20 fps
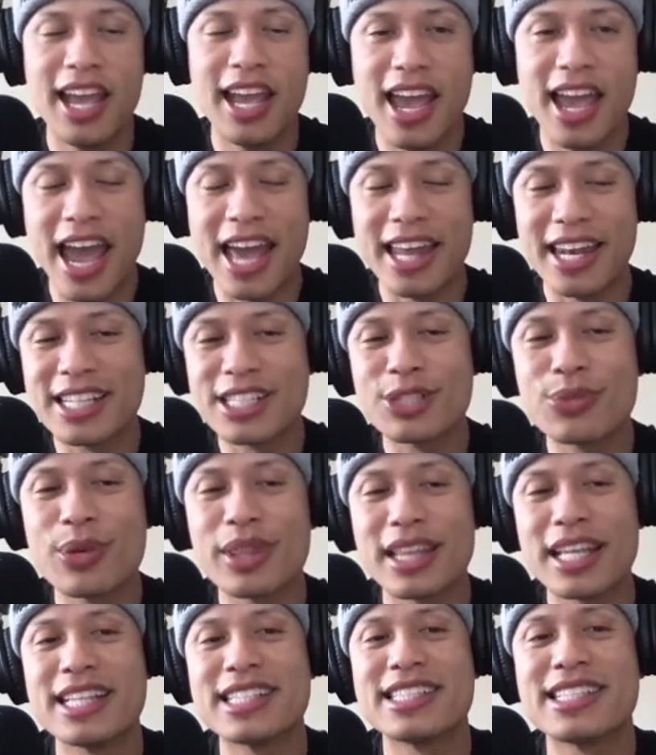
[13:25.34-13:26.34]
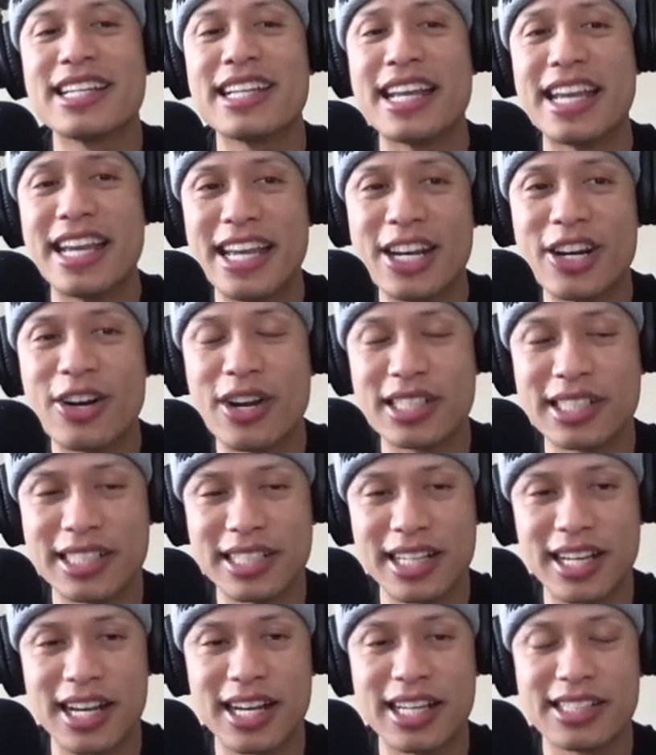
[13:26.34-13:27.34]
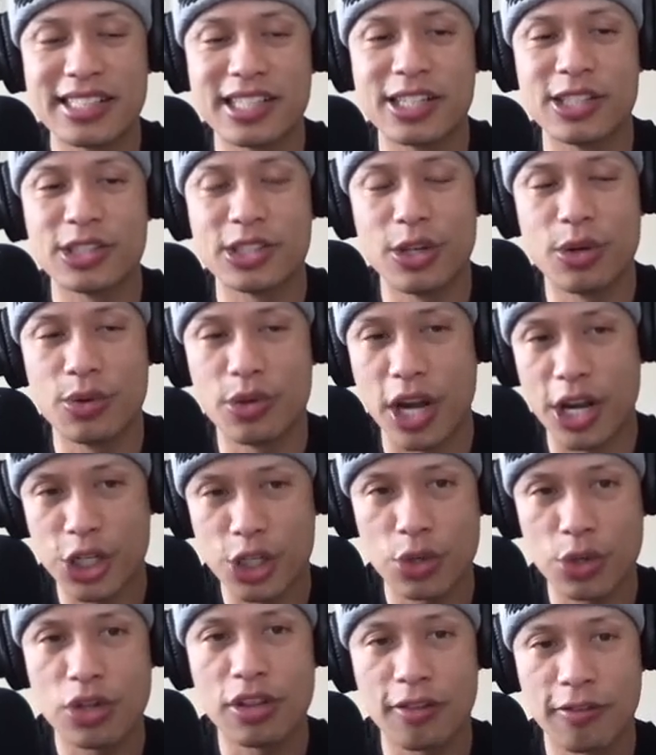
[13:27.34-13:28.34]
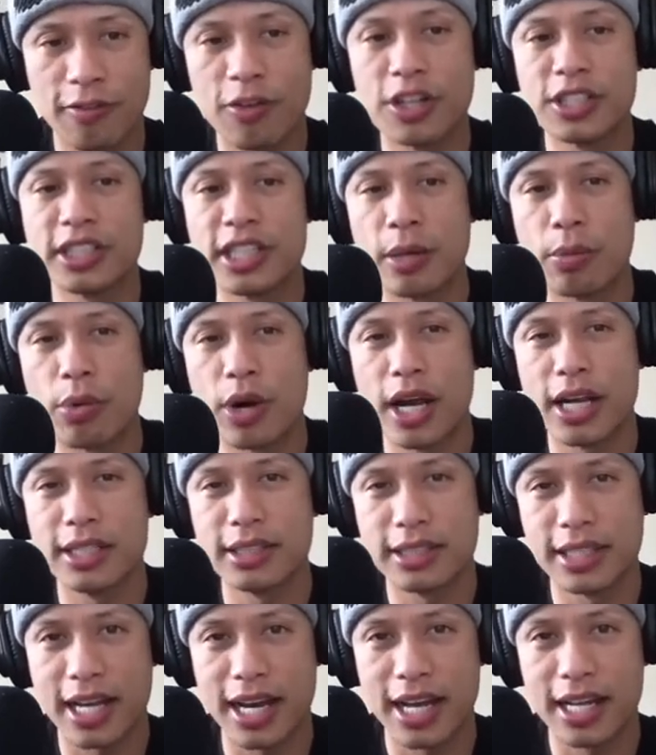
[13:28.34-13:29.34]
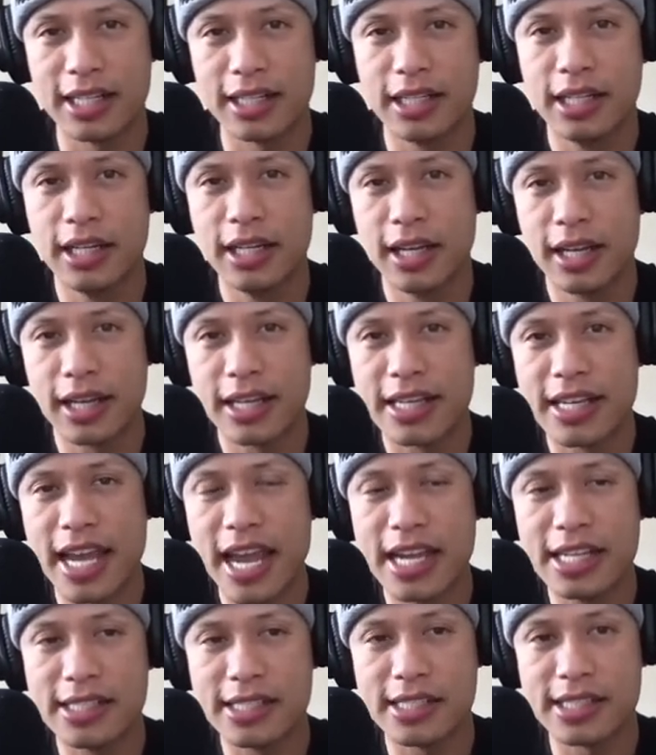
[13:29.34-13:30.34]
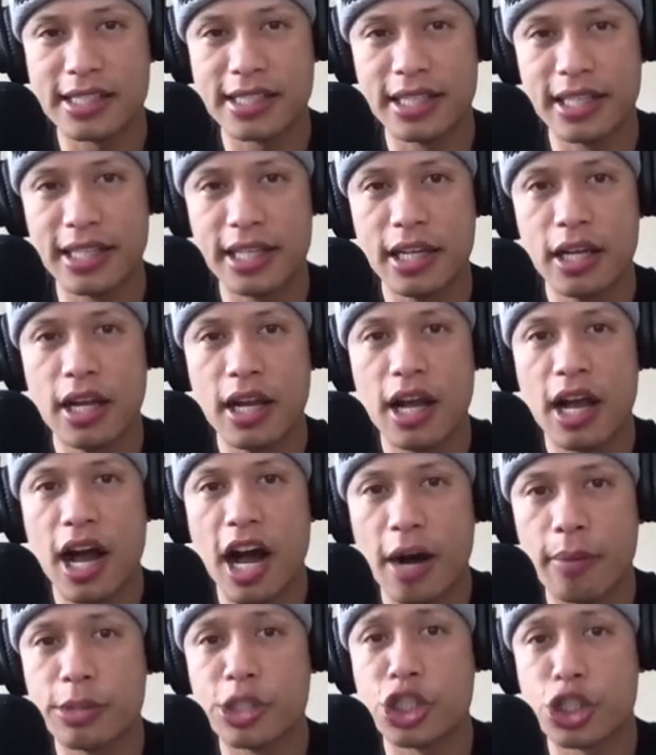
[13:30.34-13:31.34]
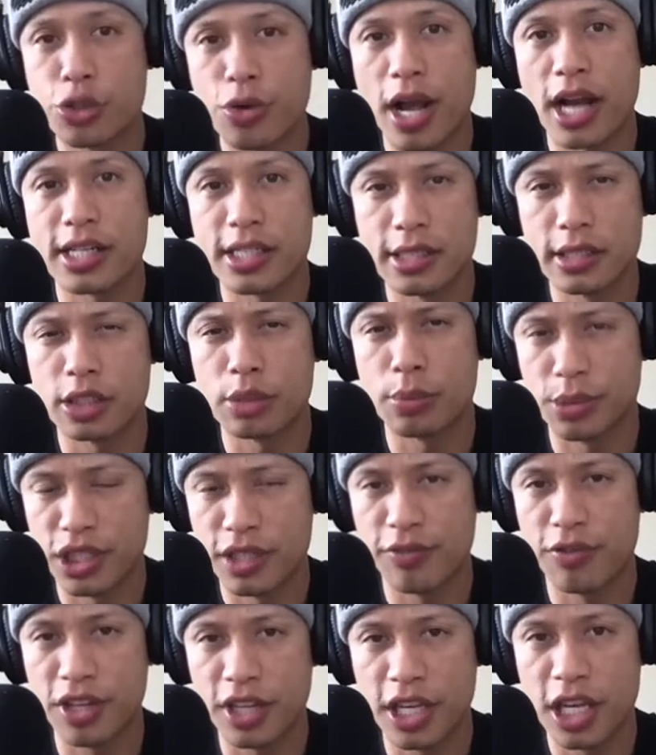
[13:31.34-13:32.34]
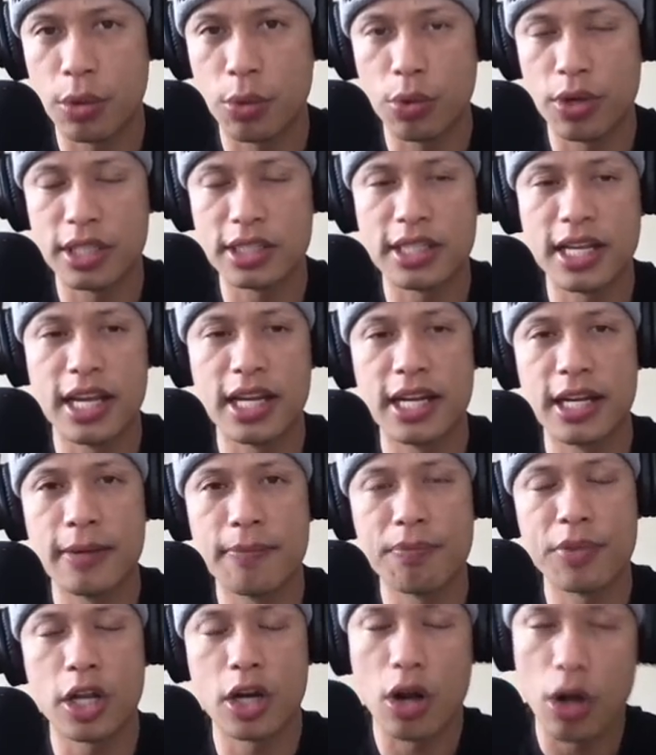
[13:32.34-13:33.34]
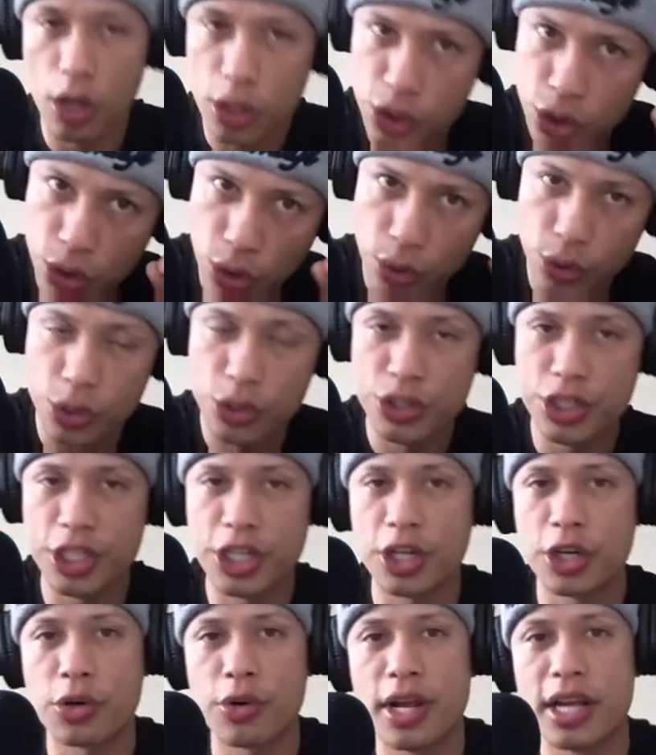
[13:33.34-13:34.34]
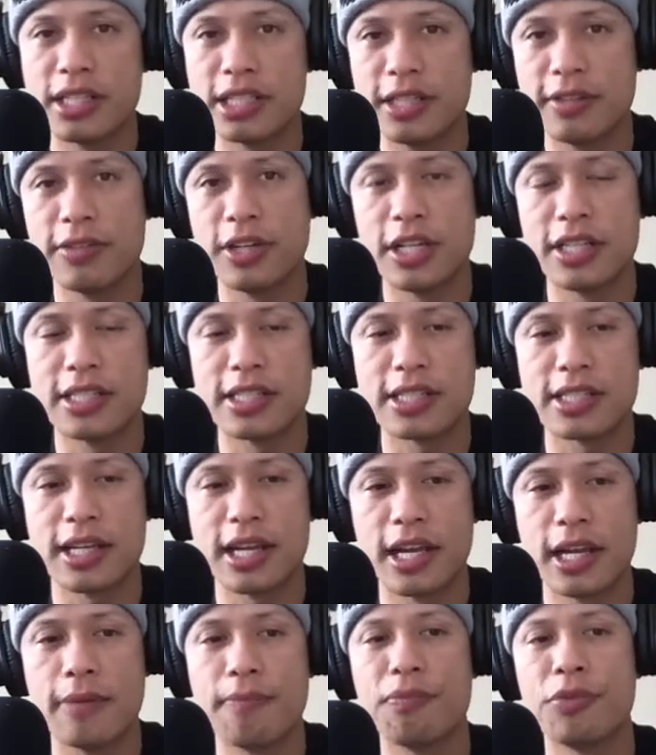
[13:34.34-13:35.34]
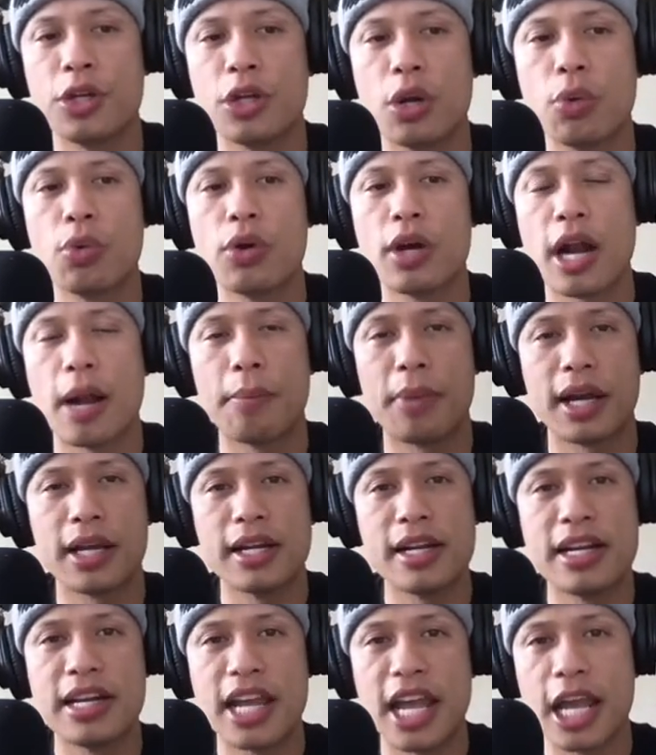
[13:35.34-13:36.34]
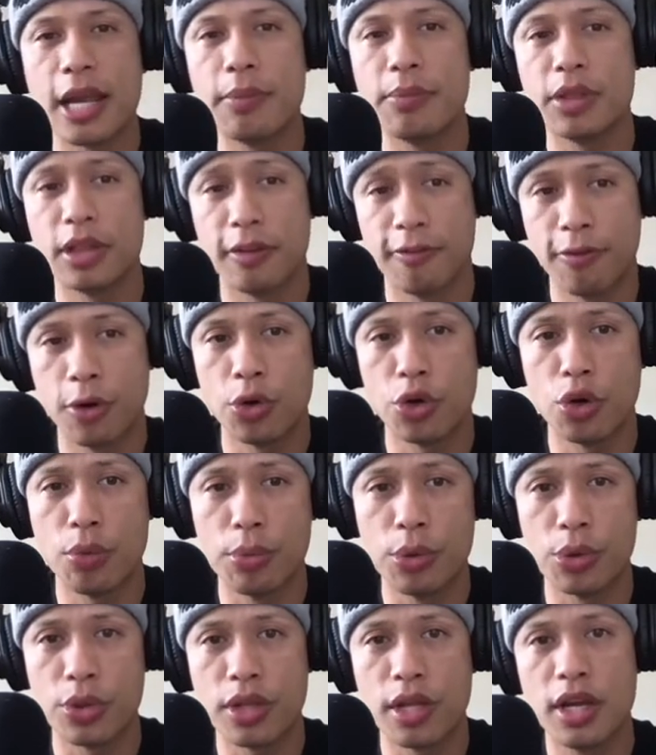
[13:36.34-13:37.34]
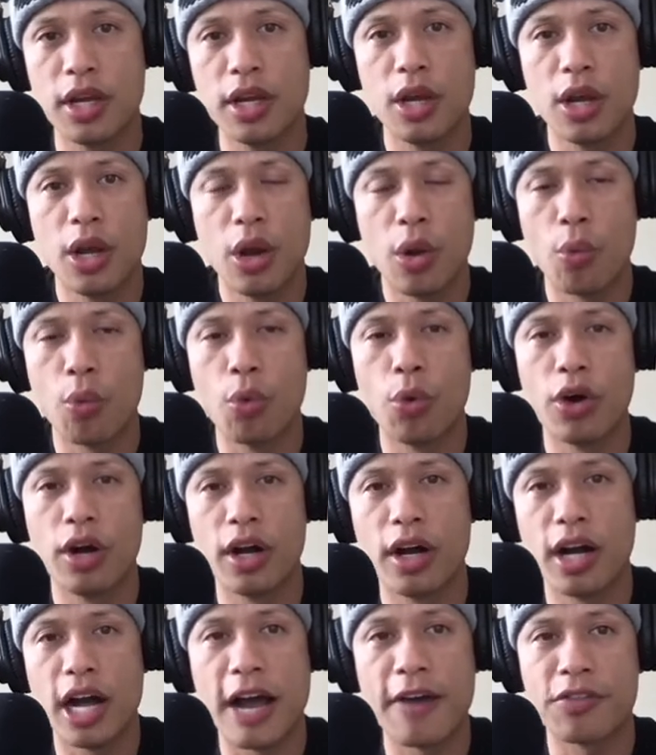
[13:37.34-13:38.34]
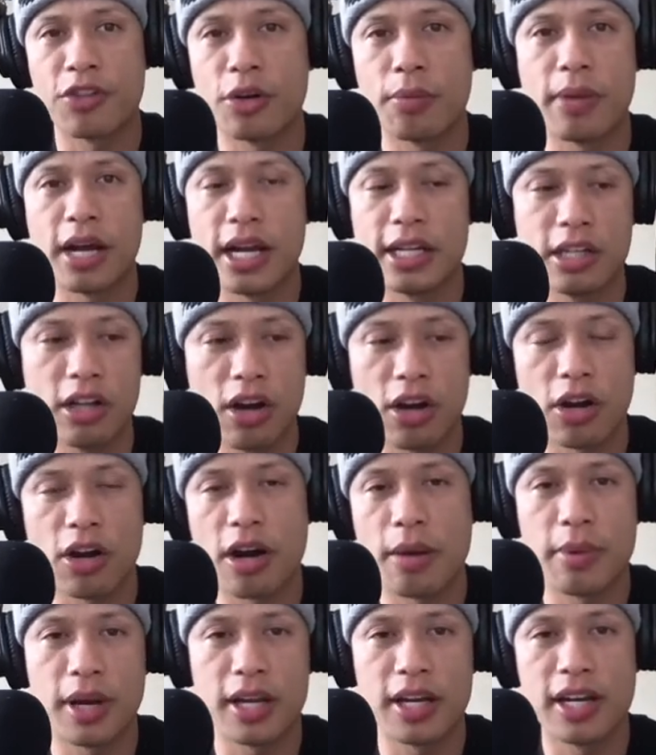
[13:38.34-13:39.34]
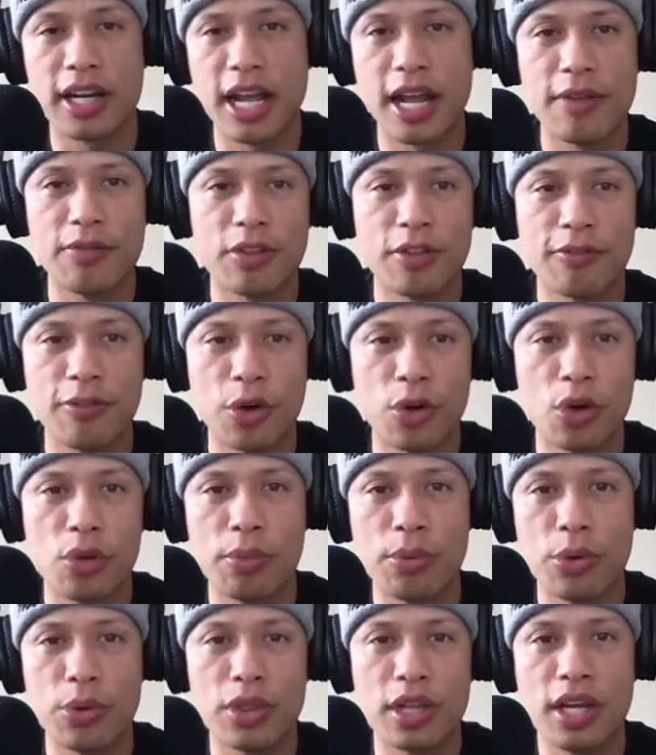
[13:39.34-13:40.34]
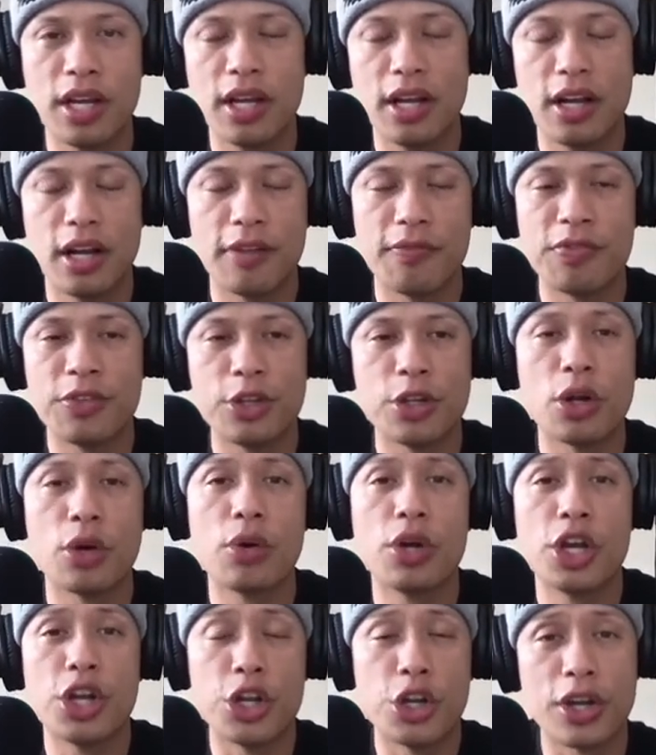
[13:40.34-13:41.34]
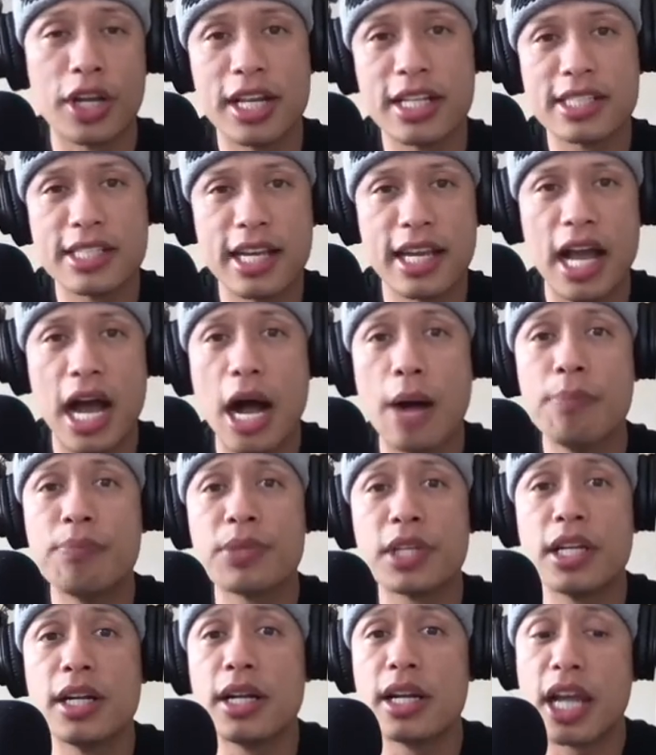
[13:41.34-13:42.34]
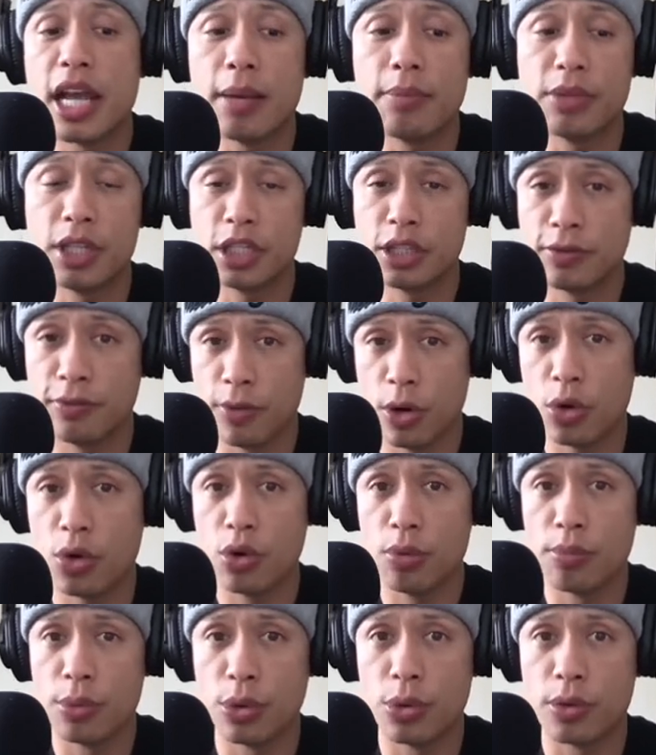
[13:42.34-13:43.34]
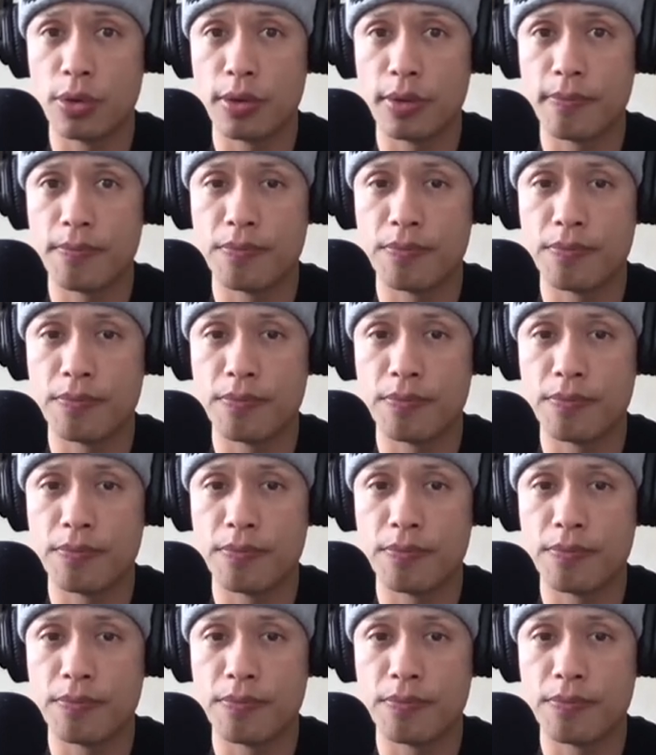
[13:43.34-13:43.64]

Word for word: And this is where things get interesting, guys. Cause so I showed you the first step, right? To kind of gauge to see how much traction a specific keyword is getting, and also using your creativity to say, you know what? I'm not gonna name the photo booth what after my daughter. I'm not gonna name the photo booth. Of, you know, you're gonna say, I'm gonna name this photo booth